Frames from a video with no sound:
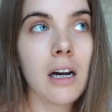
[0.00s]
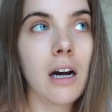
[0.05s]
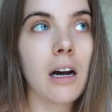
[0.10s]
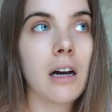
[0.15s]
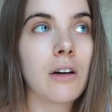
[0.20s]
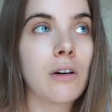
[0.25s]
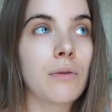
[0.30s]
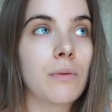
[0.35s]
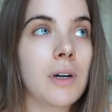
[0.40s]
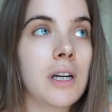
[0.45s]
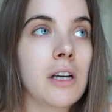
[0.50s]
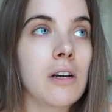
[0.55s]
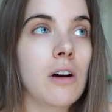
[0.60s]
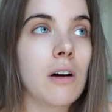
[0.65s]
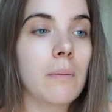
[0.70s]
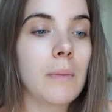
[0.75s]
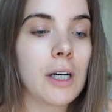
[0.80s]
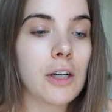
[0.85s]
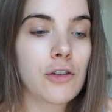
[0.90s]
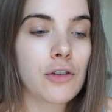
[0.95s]
I already
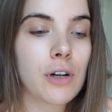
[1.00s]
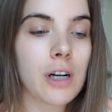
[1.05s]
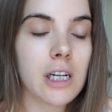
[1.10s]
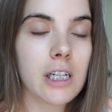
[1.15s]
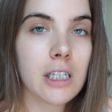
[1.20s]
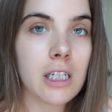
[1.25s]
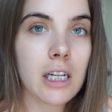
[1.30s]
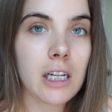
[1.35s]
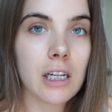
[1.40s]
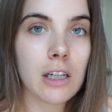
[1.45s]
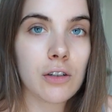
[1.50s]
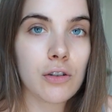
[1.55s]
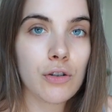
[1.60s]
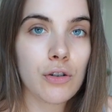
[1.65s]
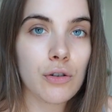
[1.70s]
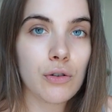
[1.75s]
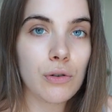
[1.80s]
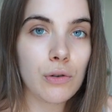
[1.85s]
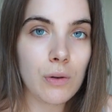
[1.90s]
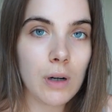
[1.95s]
got my train ticket
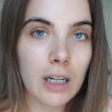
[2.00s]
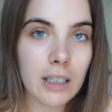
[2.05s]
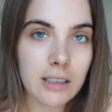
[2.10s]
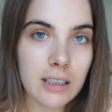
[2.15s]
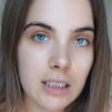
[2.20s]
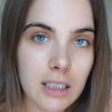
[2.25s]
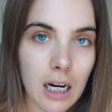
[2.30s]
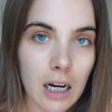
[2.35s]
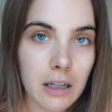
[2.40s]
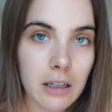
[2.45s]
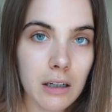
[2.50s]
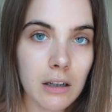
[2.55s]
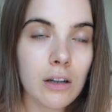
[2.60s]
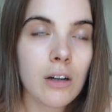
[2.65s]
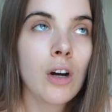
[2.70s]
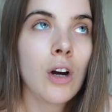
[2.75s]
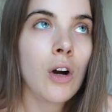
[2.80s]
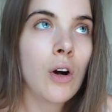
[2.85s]
to Astana,